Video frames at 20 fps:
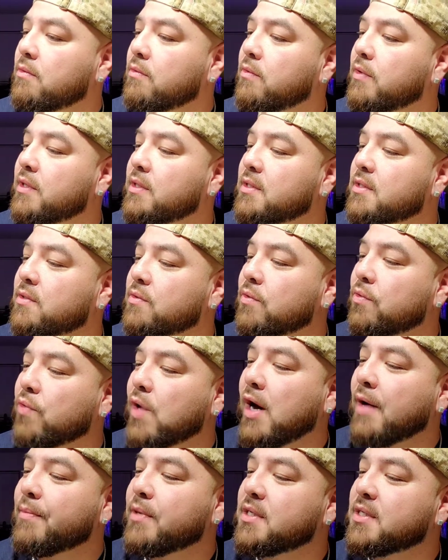what is
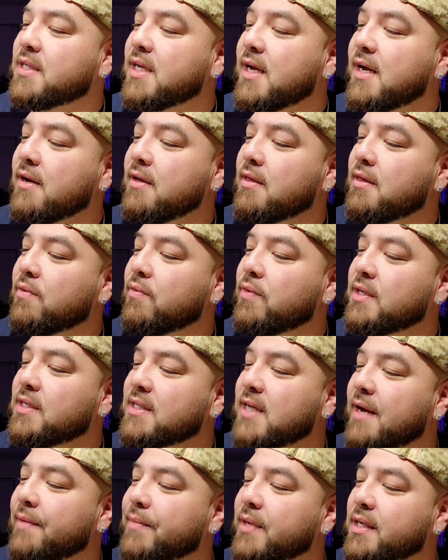robber's health? What does
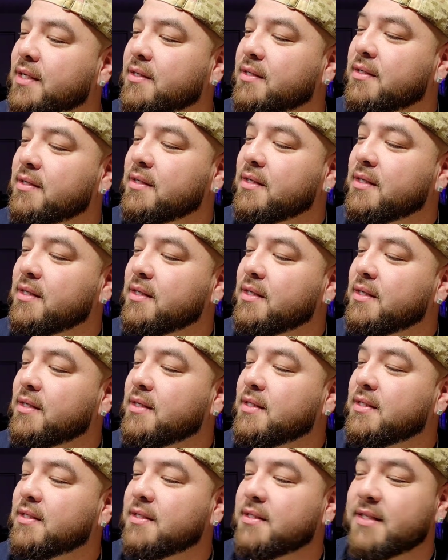that mean?
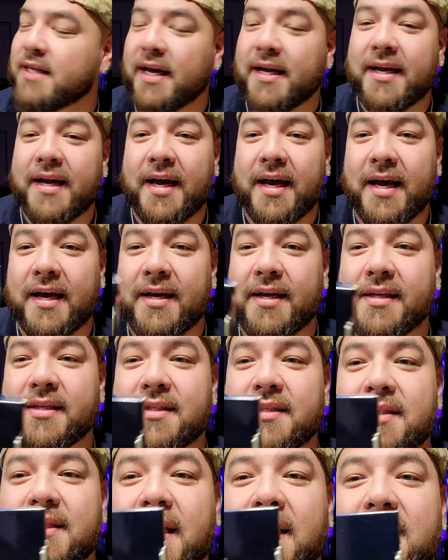Zen head
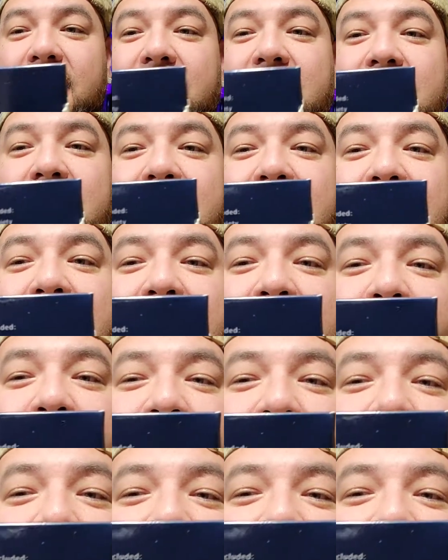and Zen sleep.